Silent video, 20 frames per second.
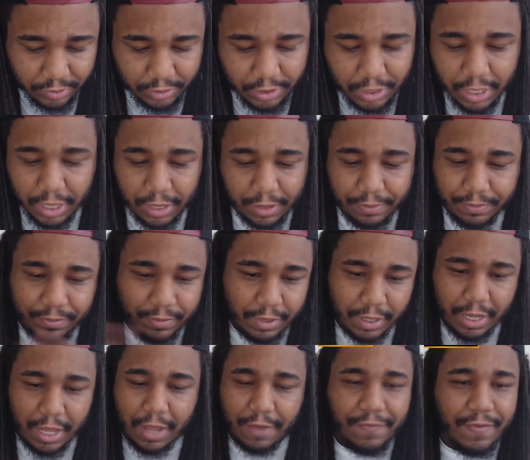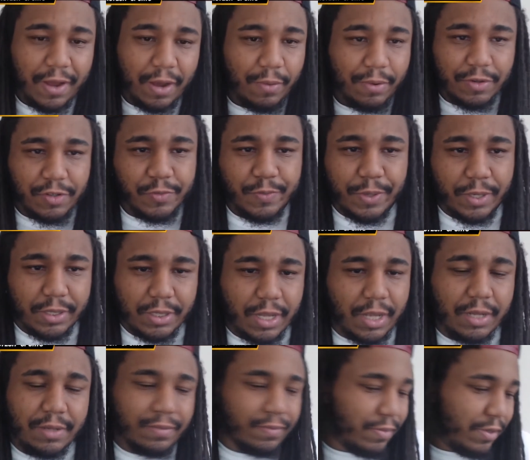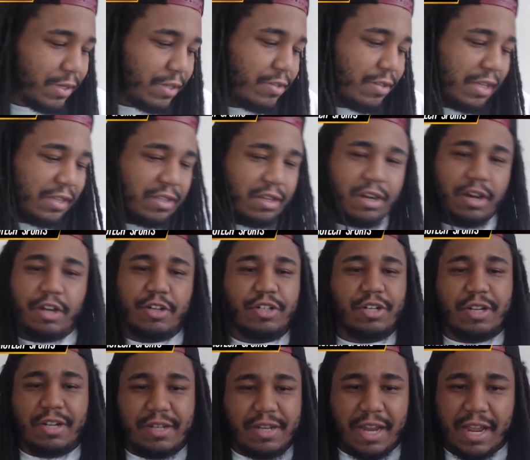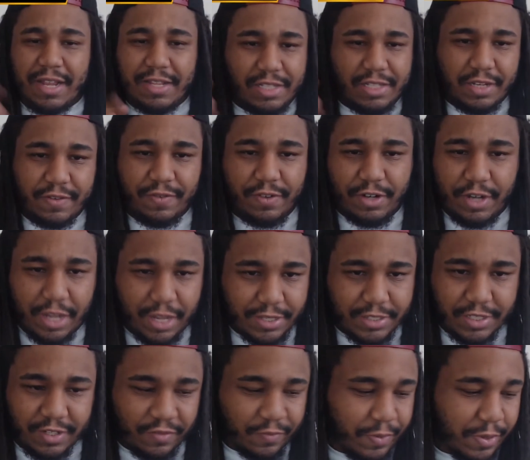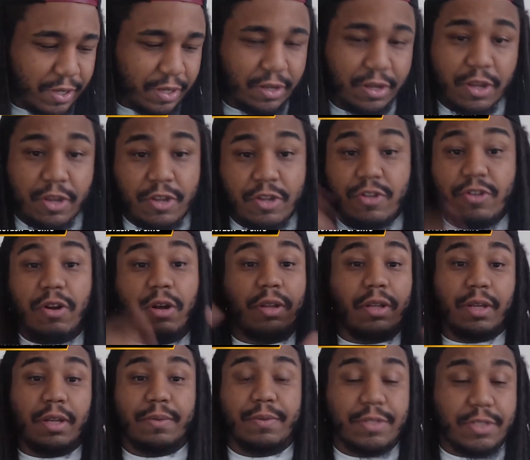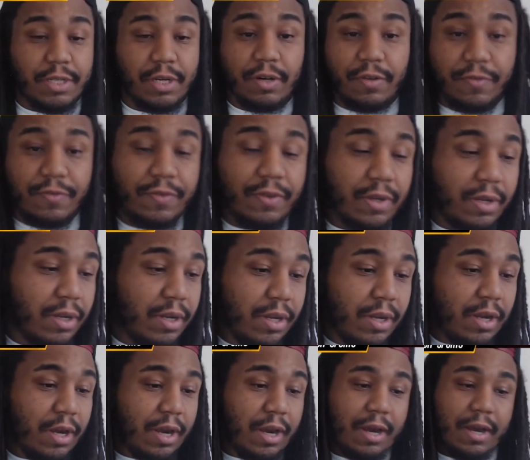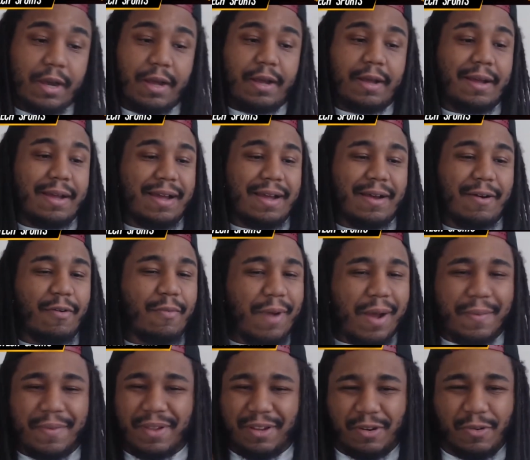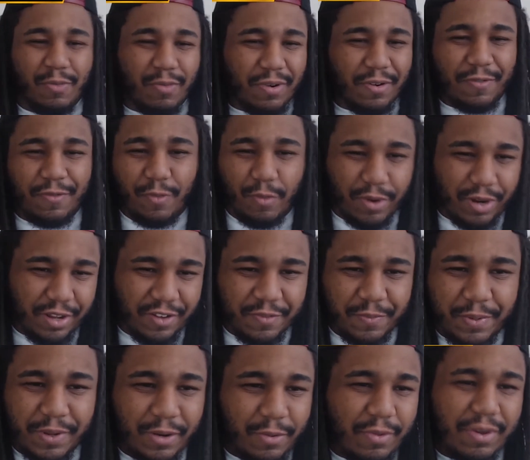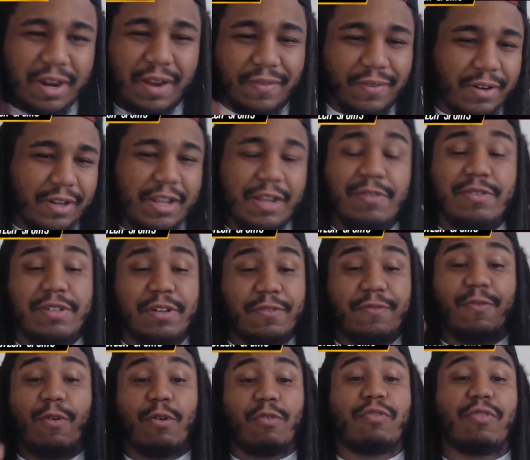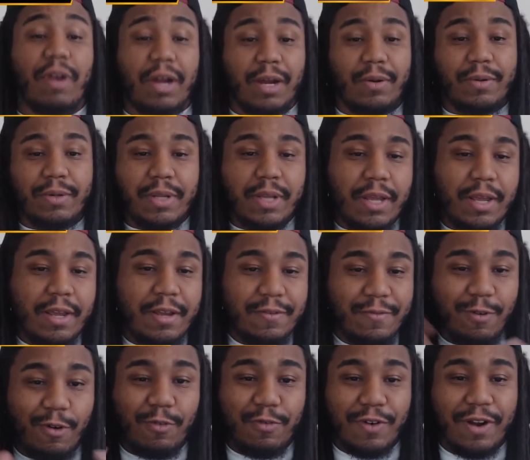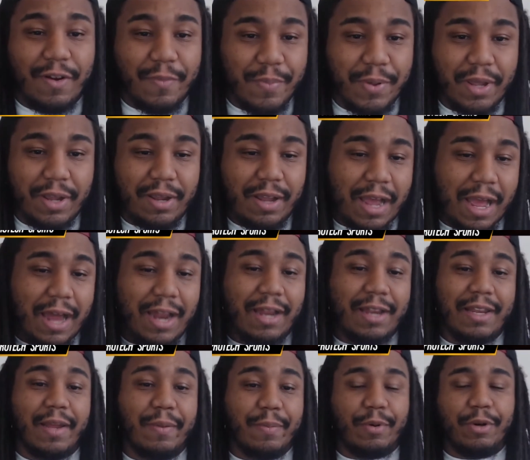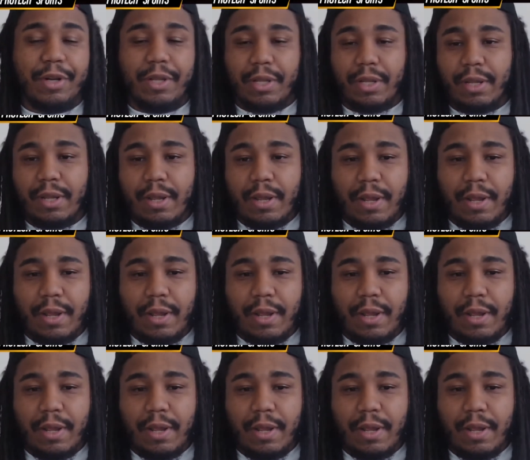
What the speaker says: yeah, I can't find what was picked at. But he's like the 119th, 118th pick. You go look up yourself. It might be like the 140th pick, whatever. He was in the fourth round pick out of Liberty.